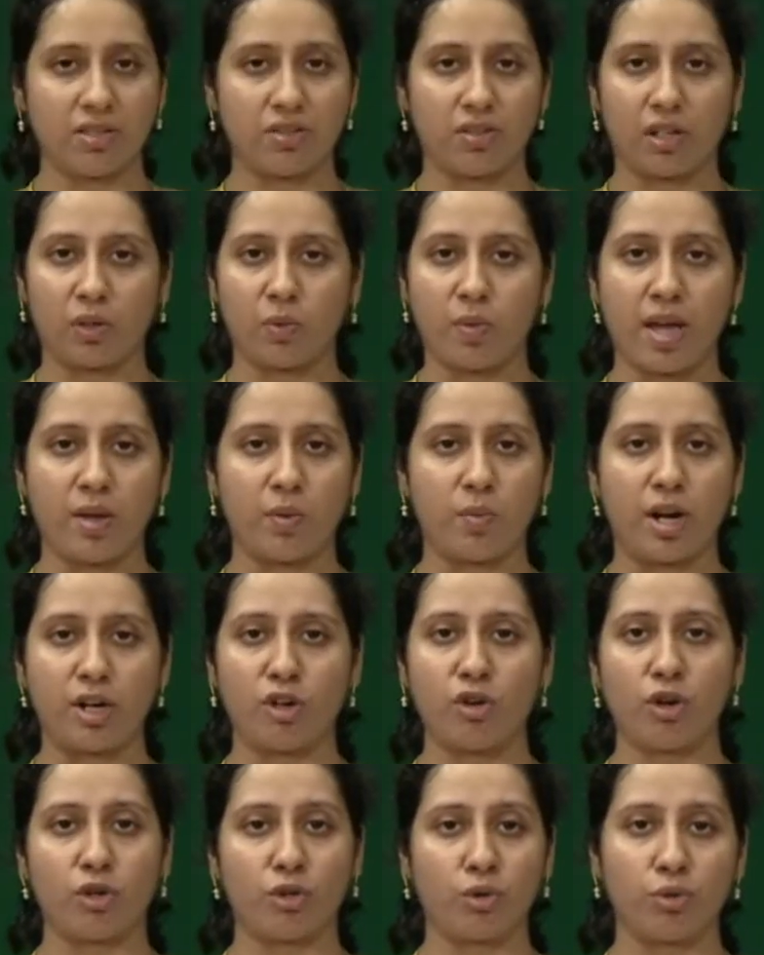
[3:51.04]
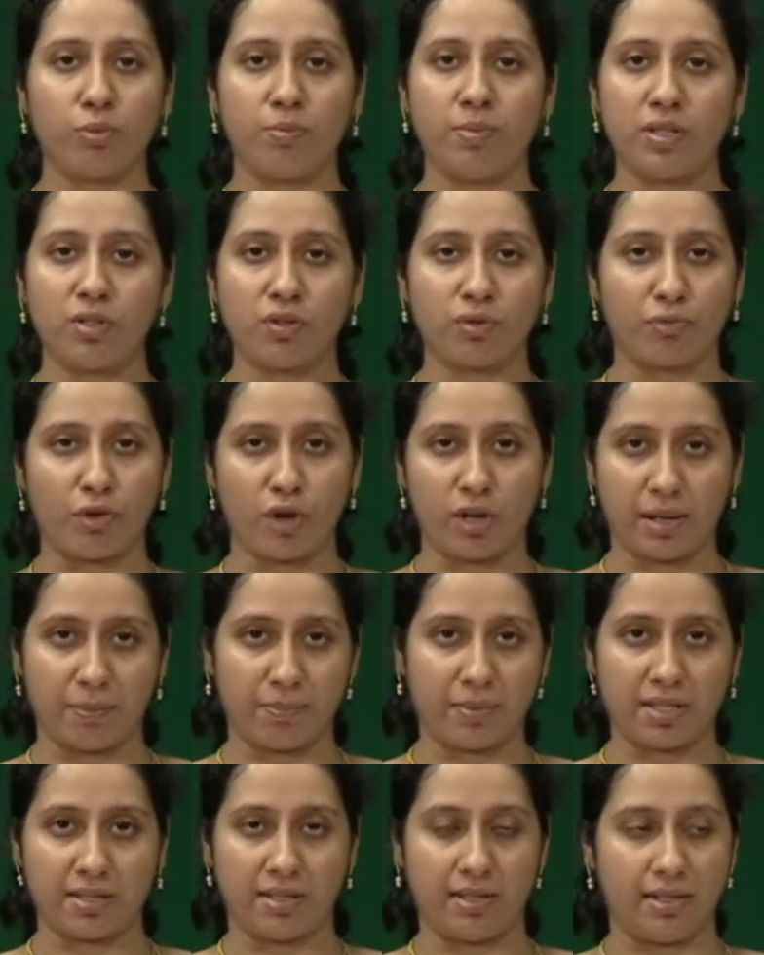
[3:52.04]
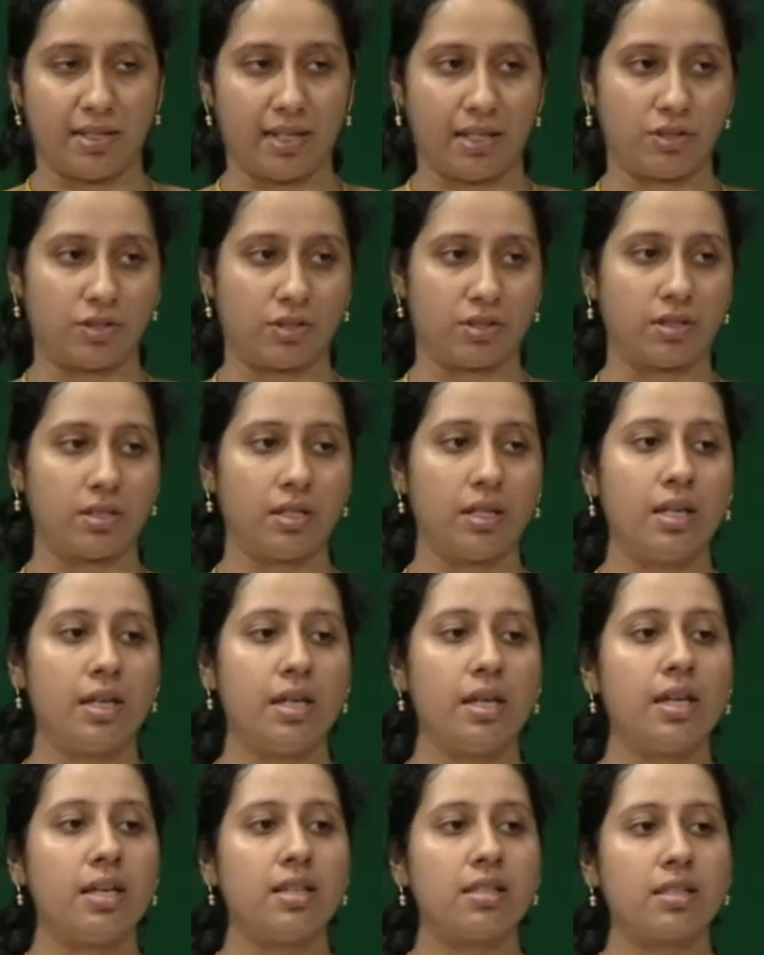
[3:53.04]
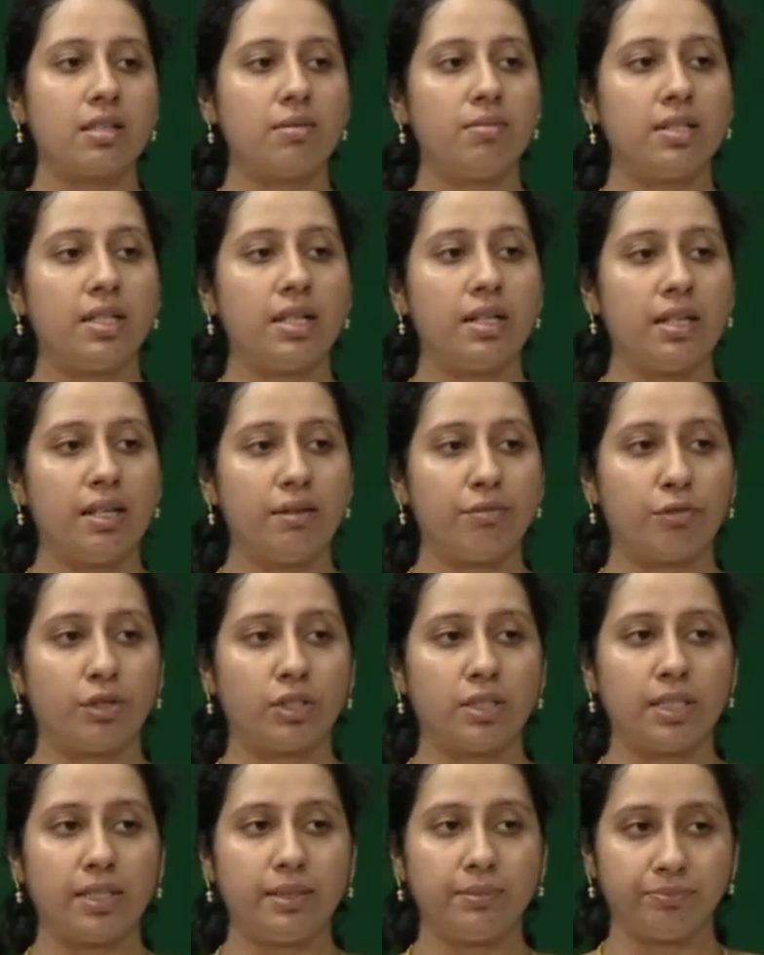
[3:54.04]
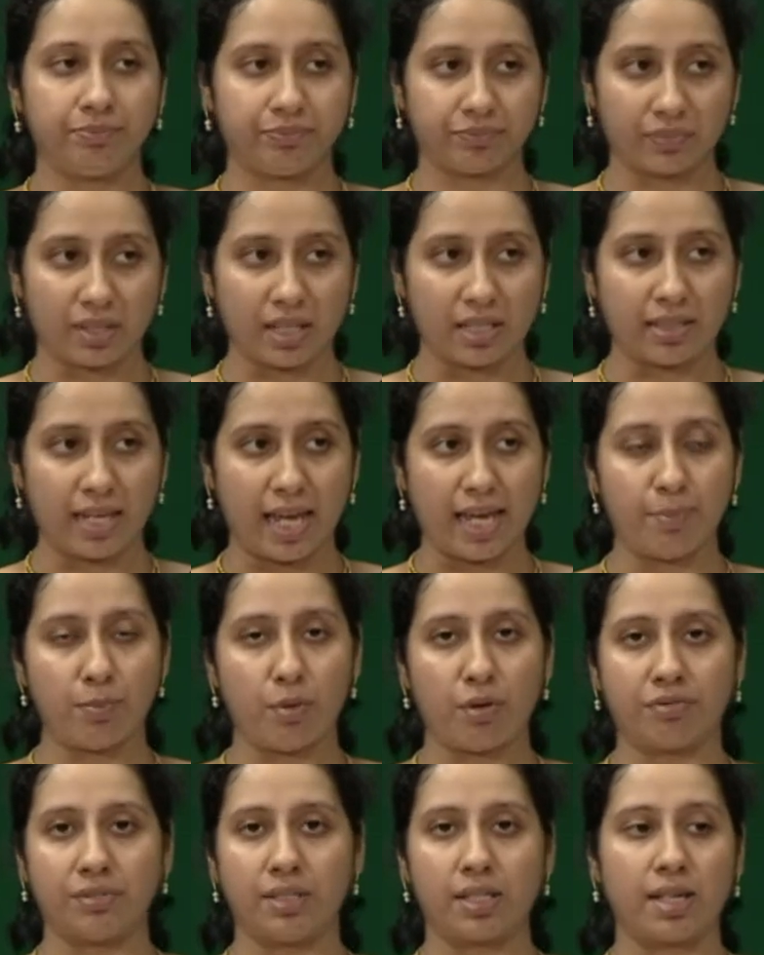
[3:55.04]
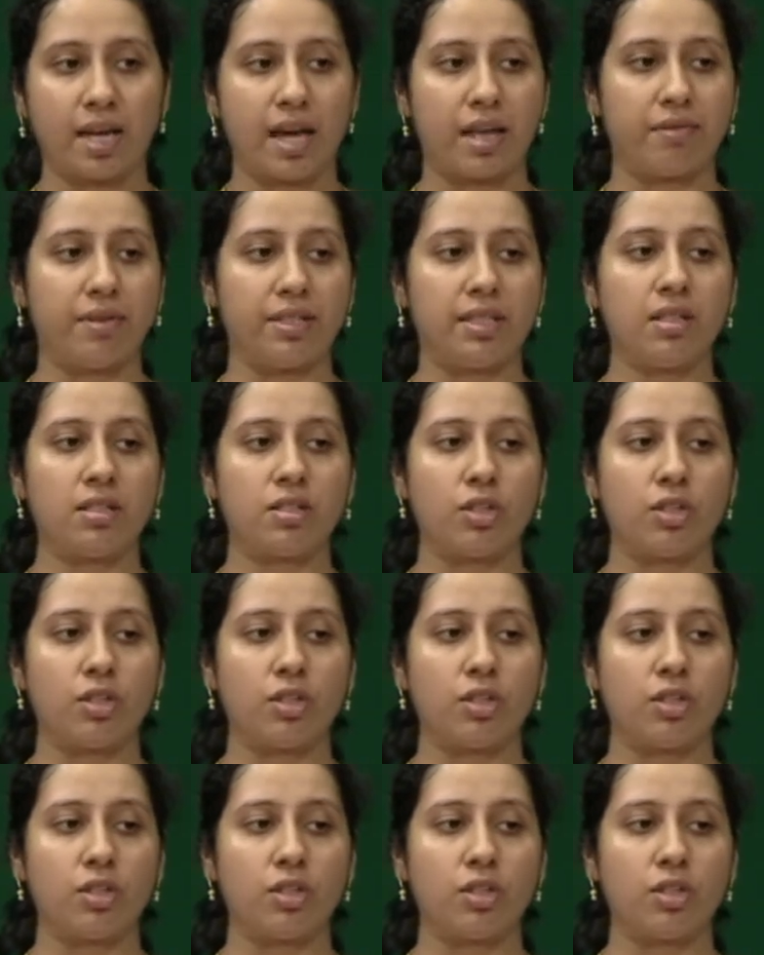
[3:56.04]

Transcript: require one or two bits for representation. Similarly, for the type of the car whether it is a